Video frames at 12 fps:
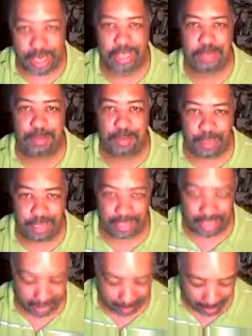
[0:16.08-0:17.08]
spirit
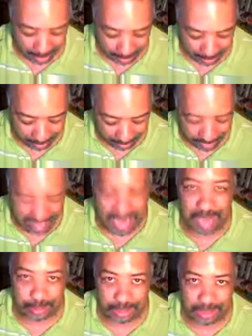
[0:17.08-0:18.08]
came up of
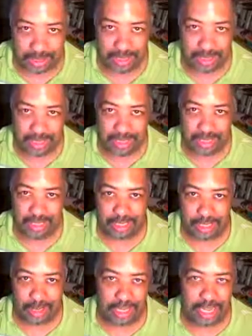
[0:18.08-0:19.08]
doubt.
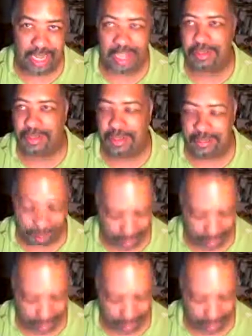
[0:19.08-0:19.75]
They even